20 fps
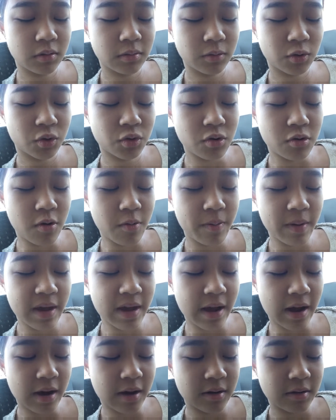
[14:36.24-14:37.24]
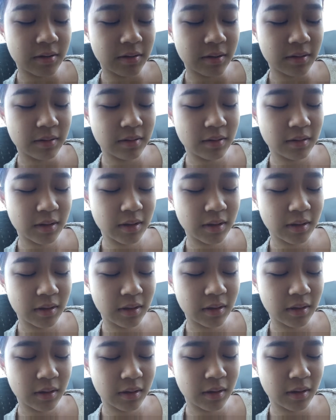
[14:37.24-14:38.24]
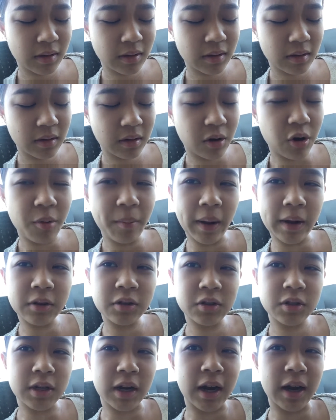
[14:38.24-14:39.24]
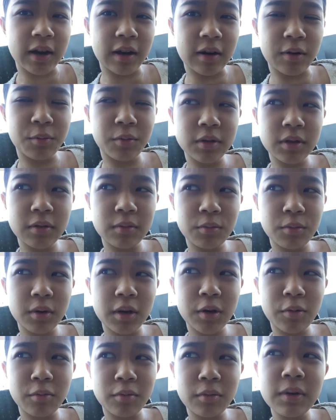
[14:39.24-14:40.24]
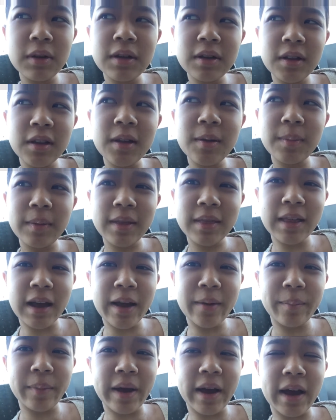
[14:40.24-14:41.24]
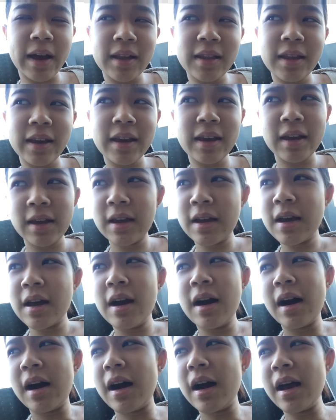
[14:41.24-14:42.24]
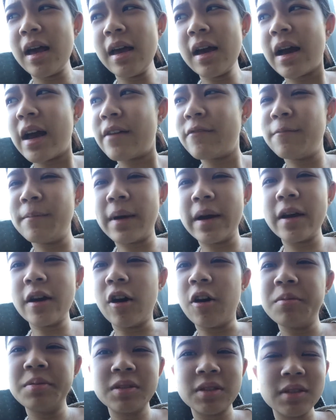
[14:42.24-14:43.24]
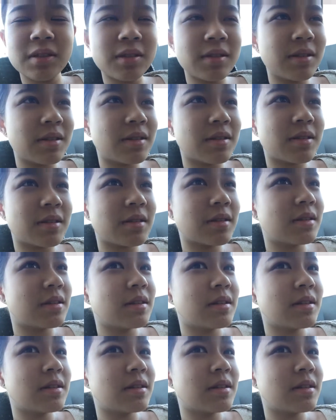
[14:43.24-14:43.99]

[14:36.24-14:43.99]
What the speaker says: drop out and go back to China, would it really be that bad? Like, I have my options.